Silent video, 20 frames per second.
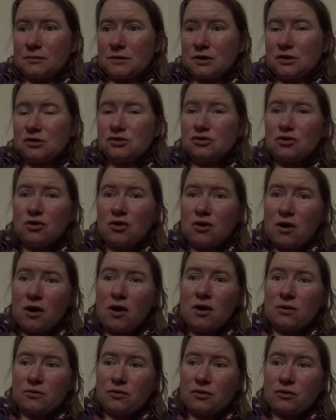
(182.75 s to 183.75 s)
So
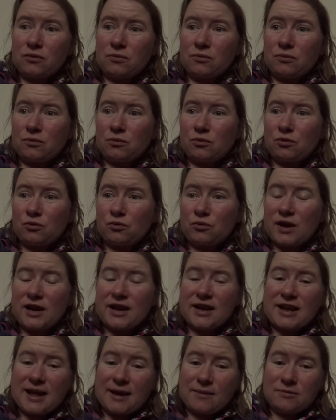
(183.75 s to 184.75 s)
when
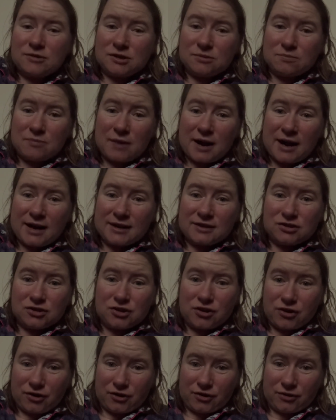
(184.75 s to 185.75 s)
it came to my
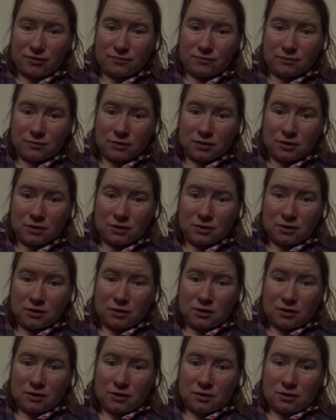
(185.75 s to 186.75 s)
turn,
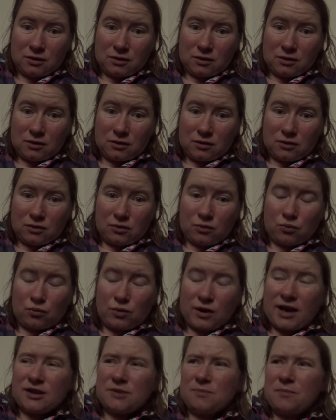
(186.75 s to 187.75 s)
we
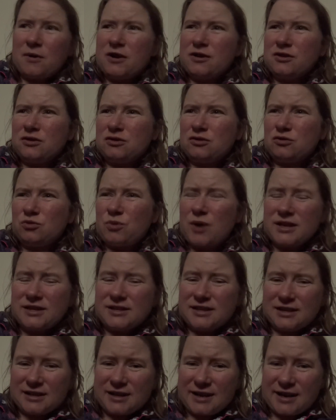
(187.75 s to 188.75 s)
had about
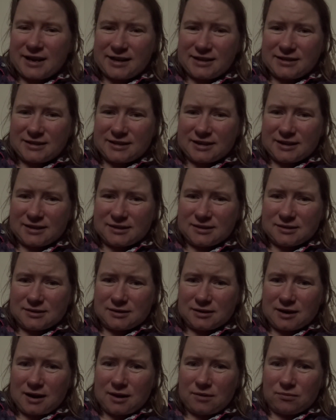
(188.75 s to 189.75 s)
20 ladies,
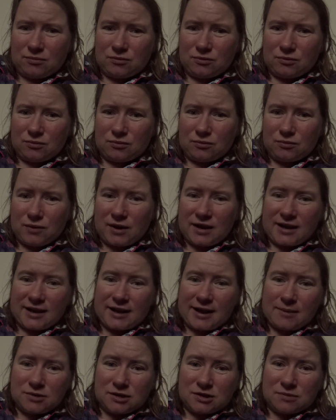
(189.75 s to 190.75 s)
and when it
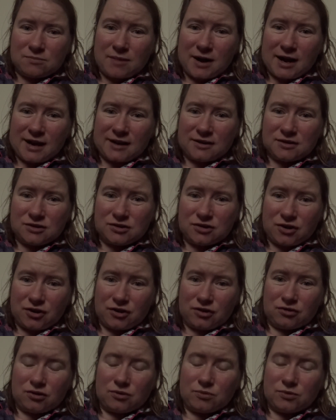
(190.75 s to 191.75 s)
came to my
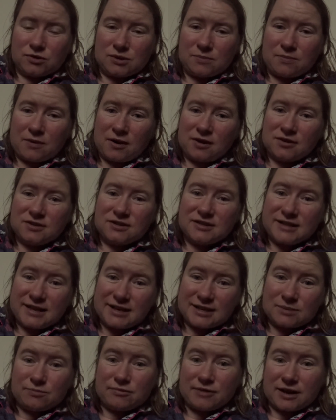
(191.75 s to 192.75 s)
turn, there was about
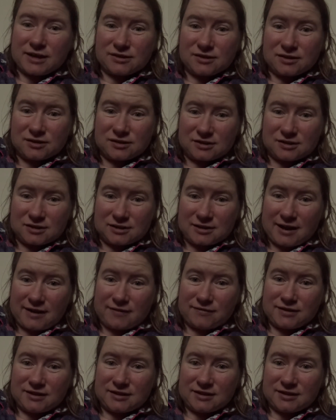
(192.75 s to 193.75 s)
six presents
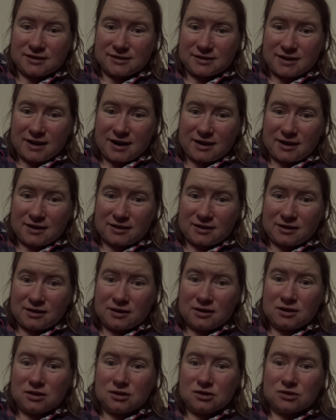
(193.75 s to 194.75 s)
left in the sack.
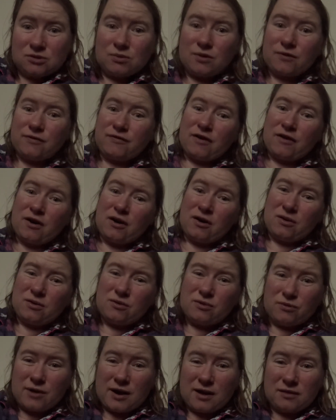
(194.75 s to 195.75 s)
So I thought,
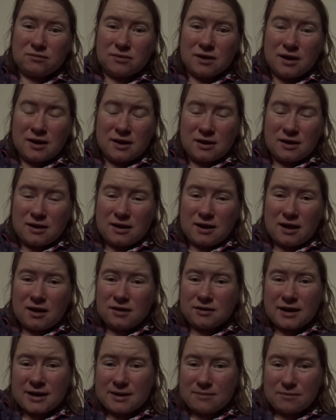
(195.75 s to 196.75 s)
oh, I'll
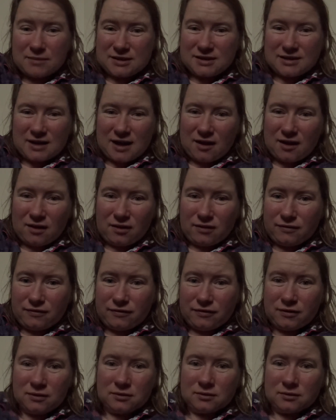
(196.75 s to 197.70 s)
get it myself.